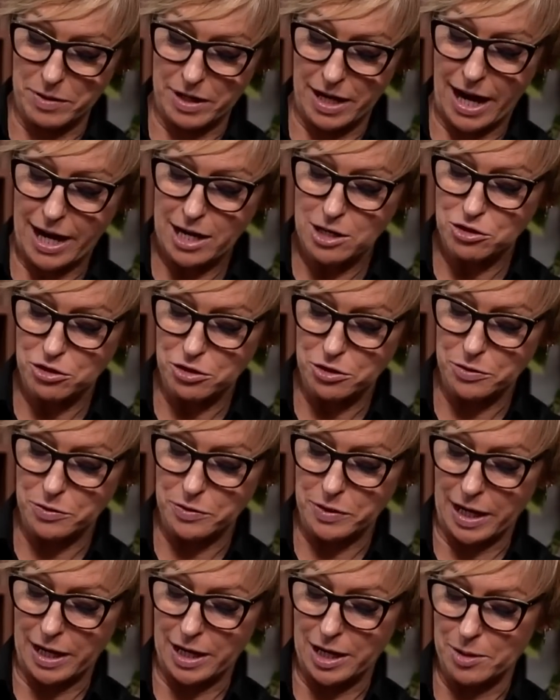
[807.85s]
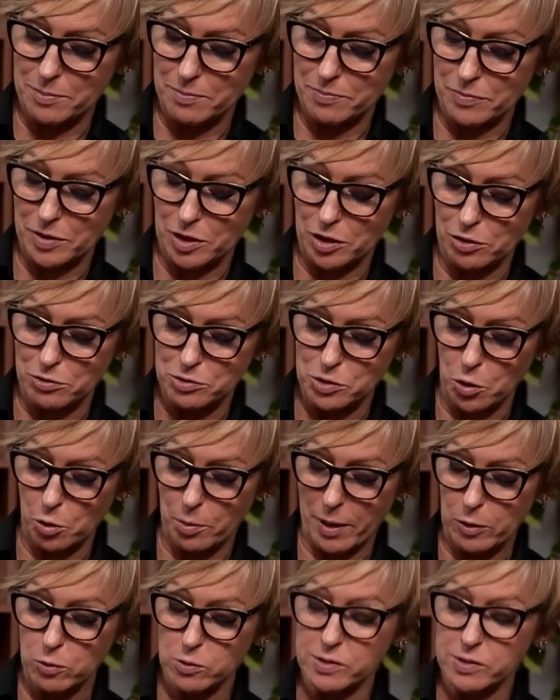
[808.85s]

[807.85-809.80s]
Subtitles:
But Andrew, you talk about,